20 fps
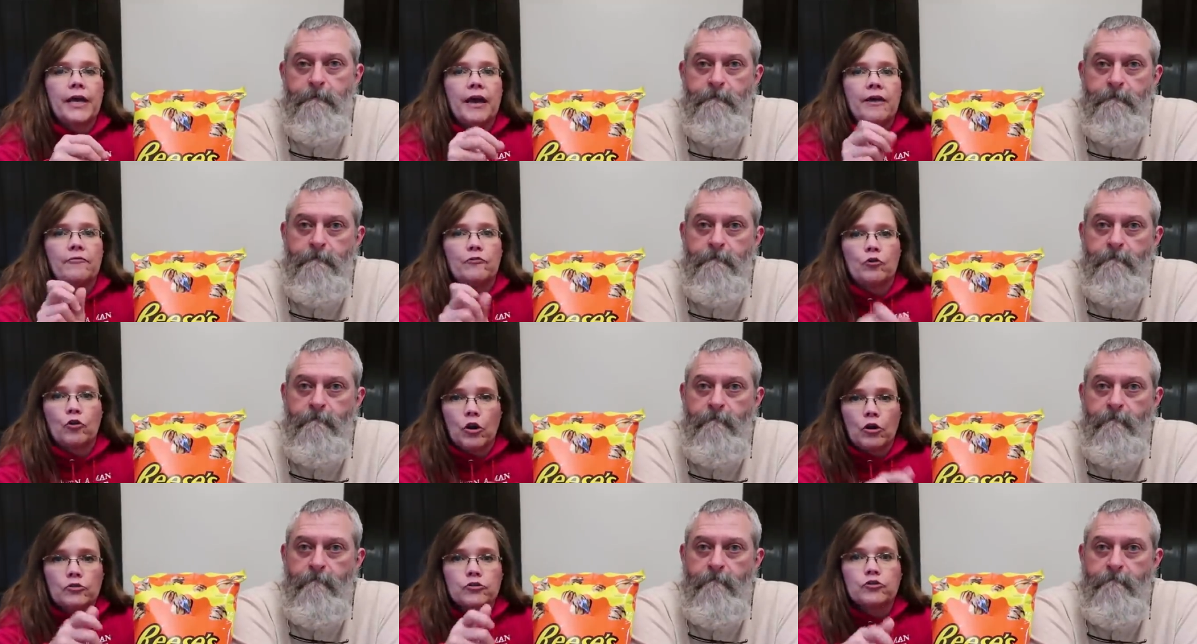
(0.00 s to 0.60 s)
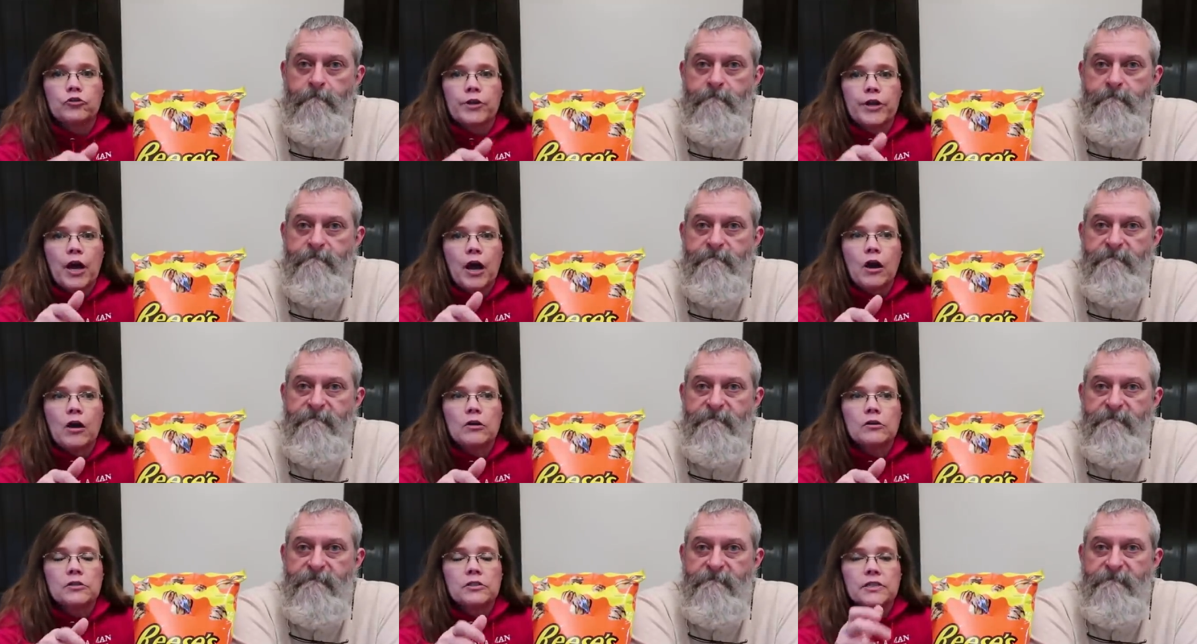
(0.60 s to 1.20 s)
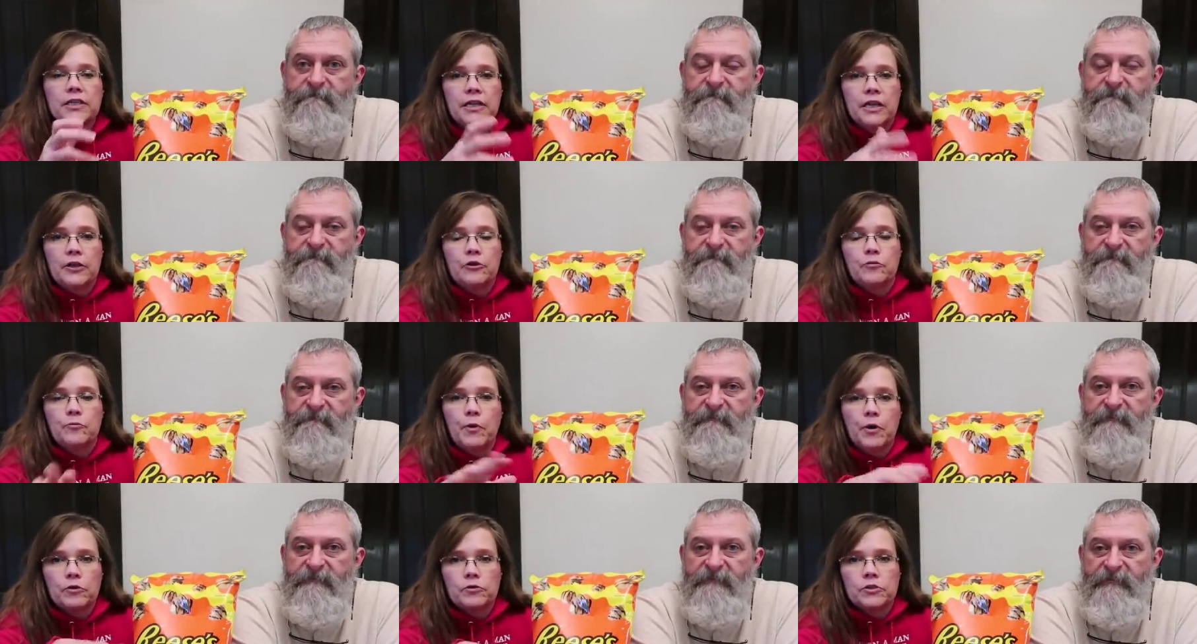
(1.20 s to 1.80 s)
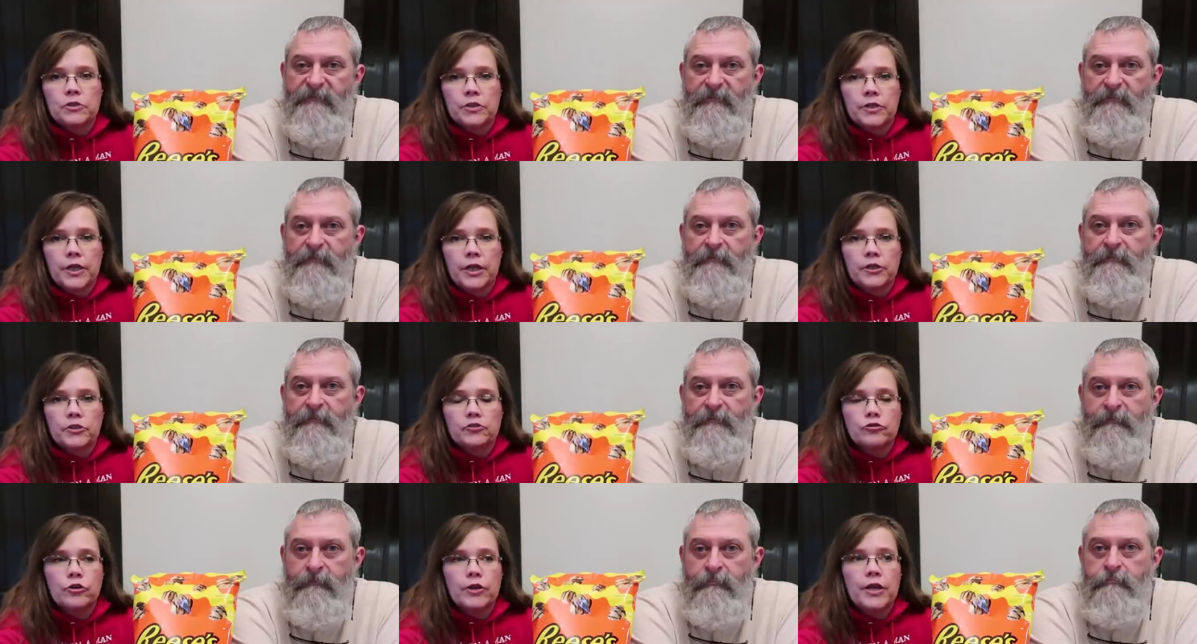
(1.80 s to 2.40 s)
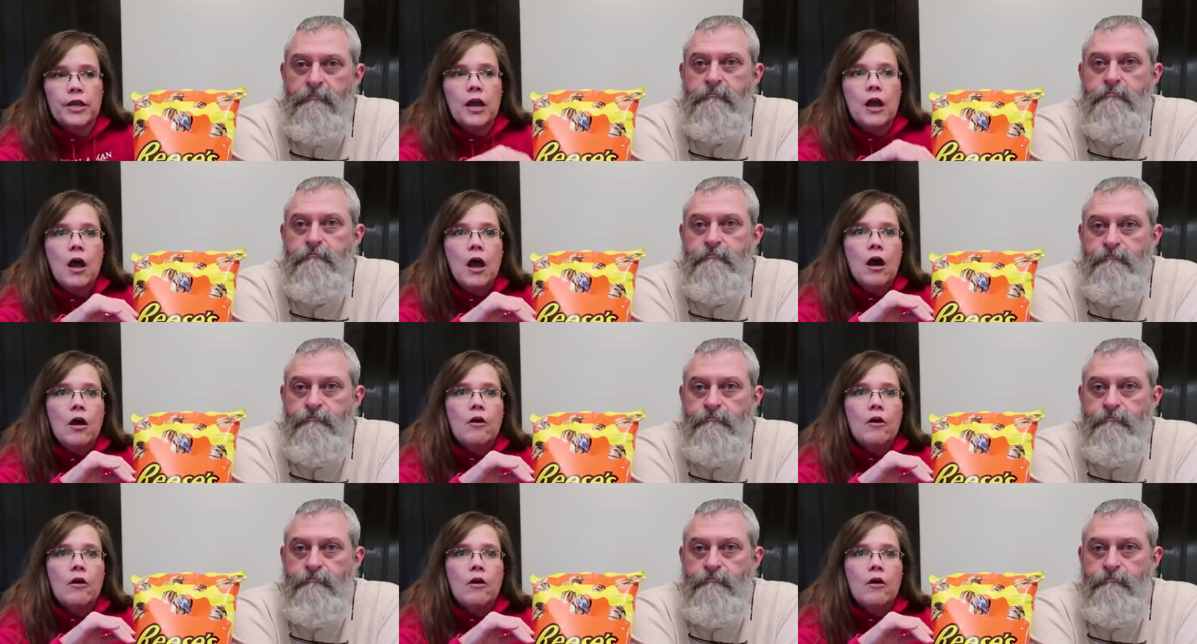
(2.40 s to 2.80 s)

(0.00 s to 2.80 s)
Speaker 1: have grocery hauls in other parts of the country